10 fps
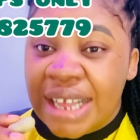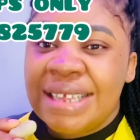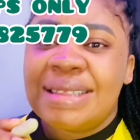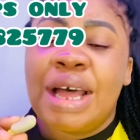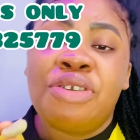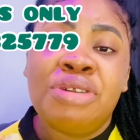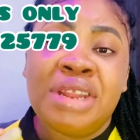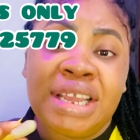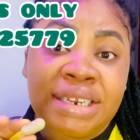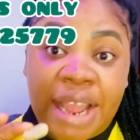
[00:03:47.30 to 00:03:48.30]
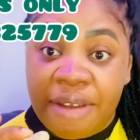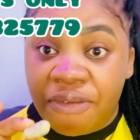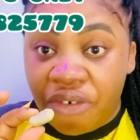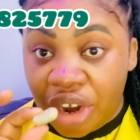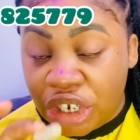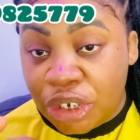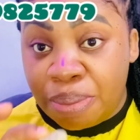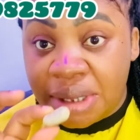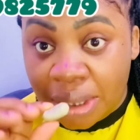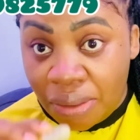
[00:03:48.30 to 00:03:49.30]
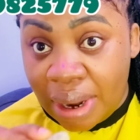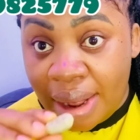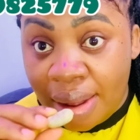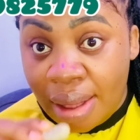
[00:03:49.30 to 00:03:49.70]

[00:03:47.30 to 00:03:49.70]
Now you need a fresh bitter kola.